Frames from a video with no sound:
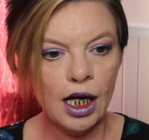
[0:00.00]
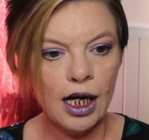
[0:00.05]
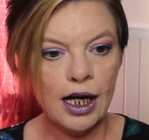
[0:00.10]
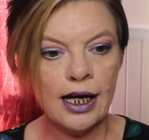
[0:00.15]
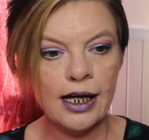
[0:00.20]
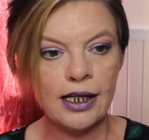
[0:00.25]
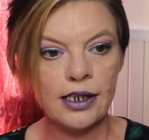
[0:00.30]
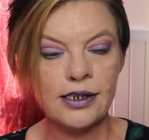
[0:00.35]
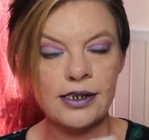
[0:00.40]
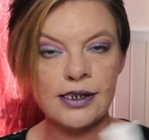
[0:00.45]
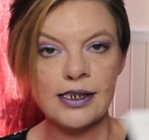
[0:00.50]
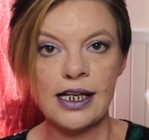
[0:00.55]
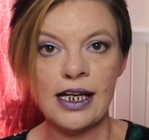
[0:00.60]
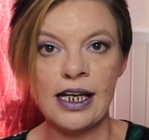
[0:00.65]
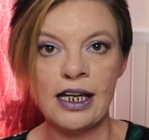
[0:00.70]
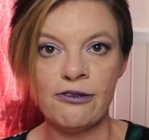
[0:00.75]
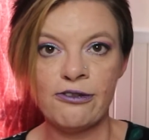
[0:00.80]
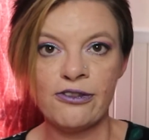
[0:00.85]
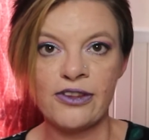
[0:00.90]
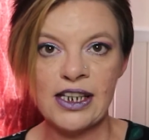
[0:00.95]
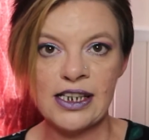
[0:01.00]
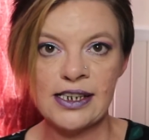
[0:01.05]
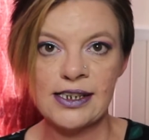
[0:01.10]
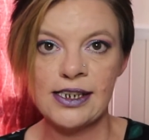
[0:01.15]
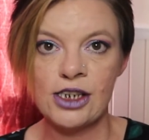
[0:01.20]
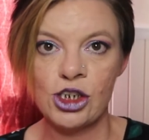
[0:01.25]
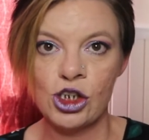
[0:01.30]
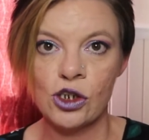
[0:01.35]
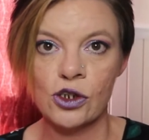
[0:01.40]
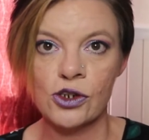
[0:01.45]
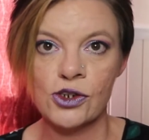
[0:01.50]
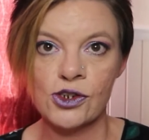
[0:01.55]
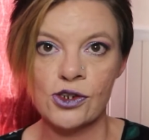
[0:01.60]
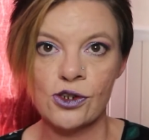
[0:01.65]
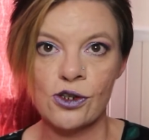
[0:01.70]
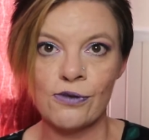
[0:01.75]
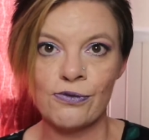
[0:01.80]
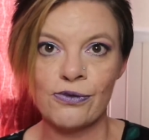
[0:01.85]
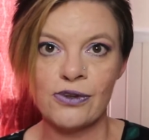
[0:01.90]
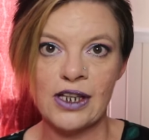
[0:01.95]
And if this is your
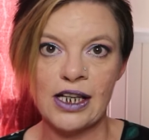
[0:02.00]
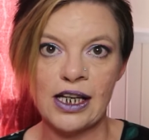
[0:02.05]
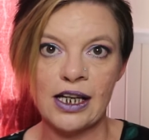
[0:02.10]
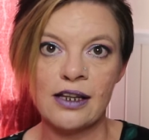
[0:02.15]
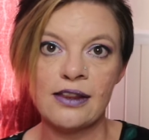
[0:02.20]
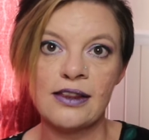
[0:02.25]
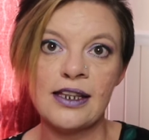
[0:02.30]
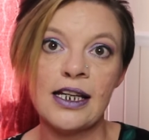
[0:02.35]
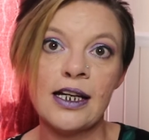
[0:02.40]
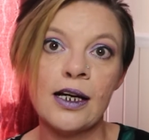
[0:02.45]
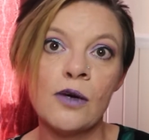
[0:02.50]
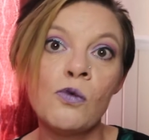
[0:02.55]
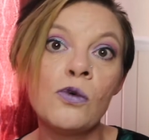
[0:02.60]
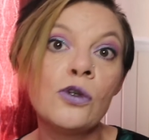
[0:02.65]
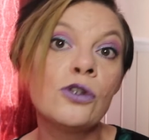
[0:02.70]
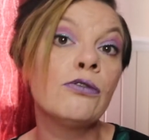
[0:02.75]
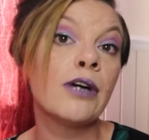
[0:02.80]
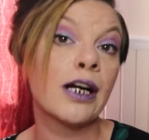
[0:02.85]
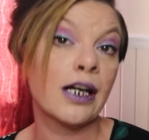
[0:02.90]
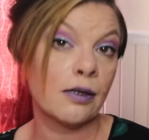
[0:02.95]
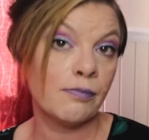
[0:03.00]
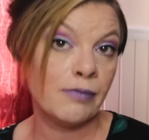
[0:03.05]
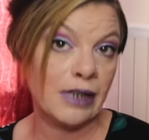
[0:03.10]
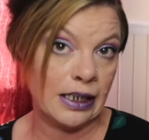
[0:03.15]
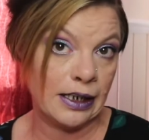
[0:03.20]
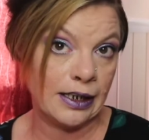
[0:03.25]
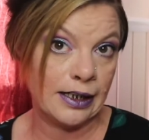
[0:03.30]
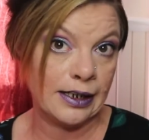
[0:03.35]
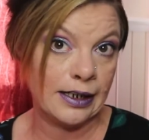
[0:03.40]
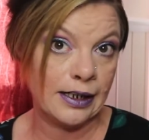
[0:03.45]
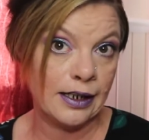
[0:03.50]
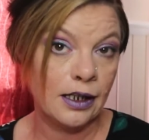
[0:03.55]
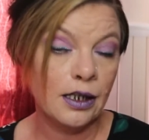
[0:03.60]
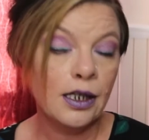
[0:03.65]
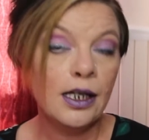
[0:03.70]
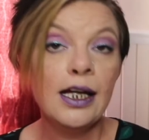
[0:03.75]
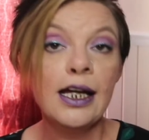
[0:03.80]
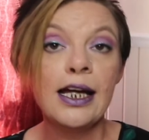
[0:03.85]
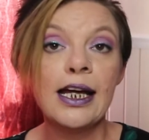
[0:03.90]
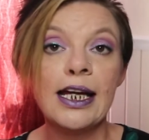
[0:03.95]
sort of thing, then I would recommend it.
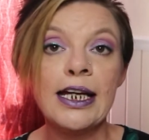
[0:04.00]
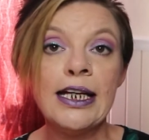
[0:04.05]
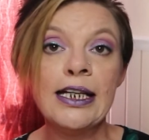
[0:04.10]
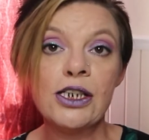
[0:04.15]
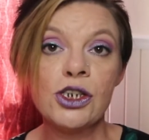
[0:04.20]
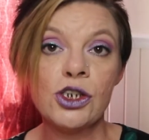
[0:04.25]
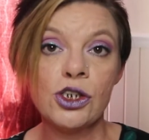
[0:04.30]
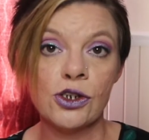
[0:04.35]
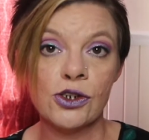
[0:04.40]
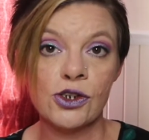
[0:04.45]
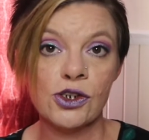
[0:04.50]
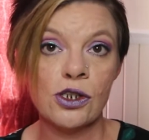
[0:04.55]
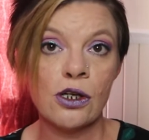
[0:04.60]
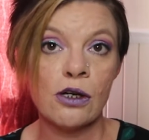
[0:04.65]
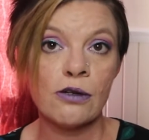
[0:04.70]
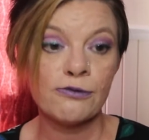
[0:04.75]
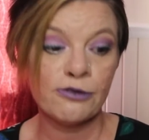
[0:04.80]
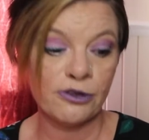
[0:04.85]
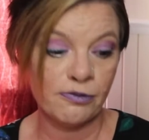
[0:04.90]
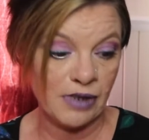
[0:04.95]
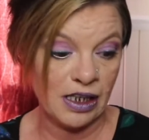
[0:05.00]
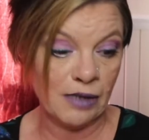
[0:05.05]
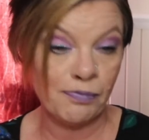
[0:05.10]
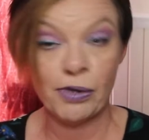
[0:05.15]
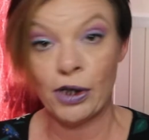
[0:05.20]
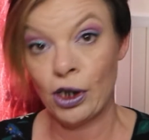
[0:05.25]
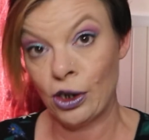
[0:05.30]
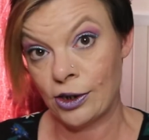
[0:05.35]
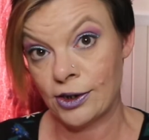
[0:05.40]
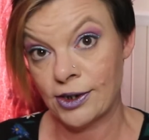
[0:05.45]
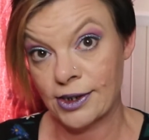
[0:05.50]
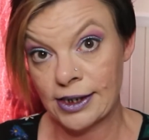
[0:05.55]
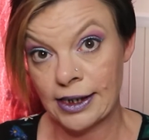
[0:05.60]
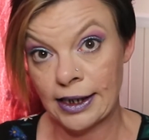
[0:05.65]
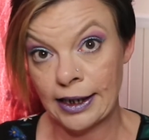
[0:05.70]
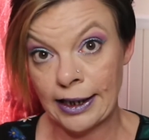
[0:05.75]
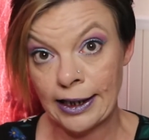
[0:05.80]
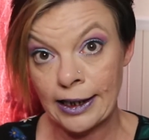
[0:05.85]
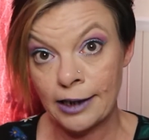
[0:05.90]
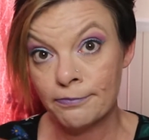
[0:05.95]
It's just not for me
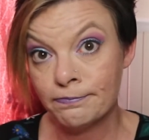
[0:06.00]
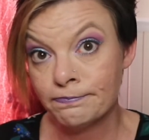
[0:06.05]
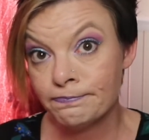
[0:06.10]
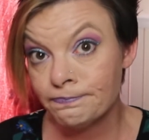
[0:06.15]
personally.